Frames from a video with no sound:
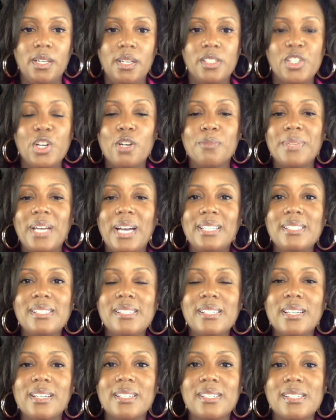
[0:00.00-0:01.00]
Term
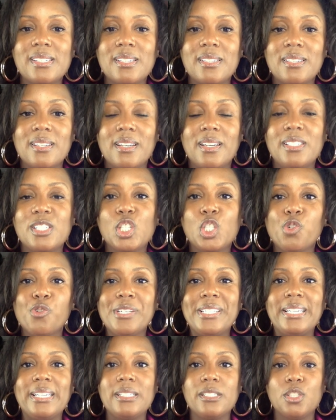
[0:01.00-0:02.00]
96 is
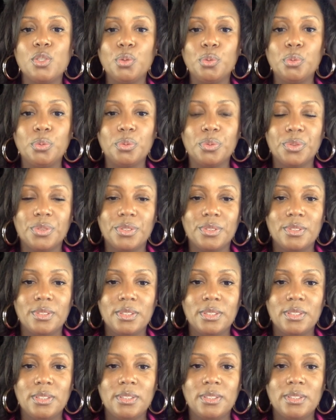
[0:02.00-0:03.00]
screening tools.
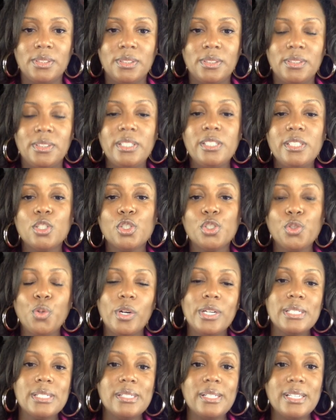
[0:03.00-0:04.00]
These are
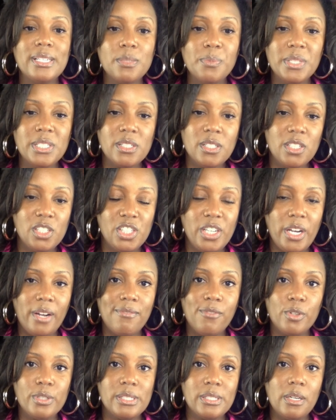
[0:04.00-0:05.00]
short assessments to check
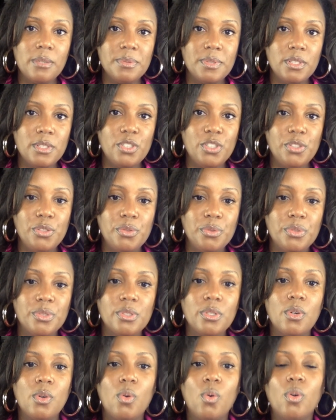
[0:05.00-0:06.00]
for substance
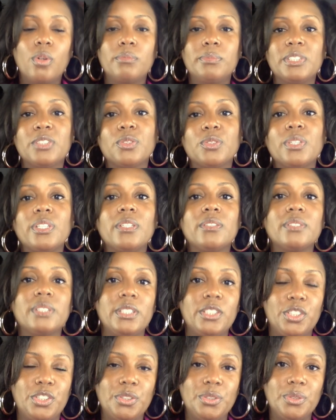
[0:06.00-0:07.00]
use or mental health
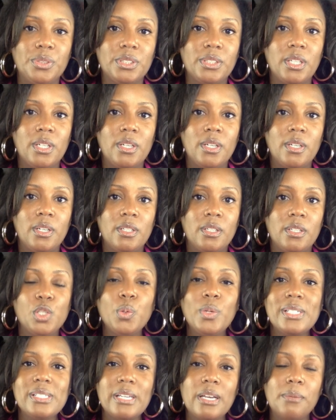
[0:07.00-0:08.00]
issues.
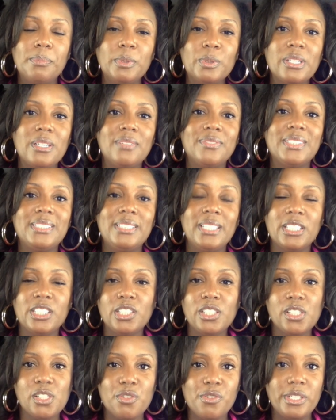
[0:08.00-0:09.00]
Two examples of
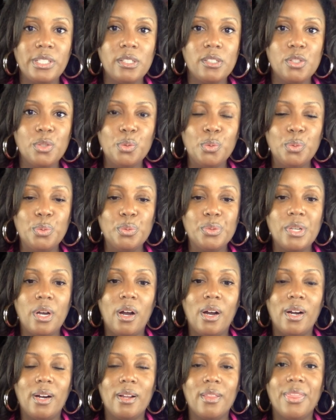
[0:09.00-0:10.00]
addiction screening tools
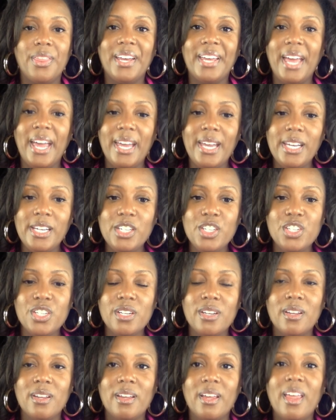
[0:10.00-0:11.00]
are the cage
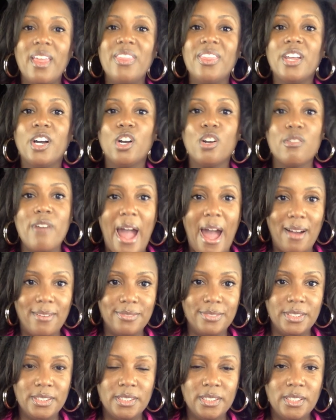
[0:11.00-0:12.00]
and the
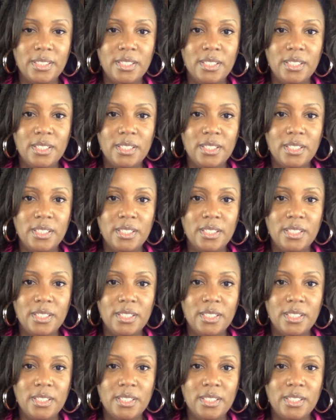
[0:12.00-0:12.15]
craft.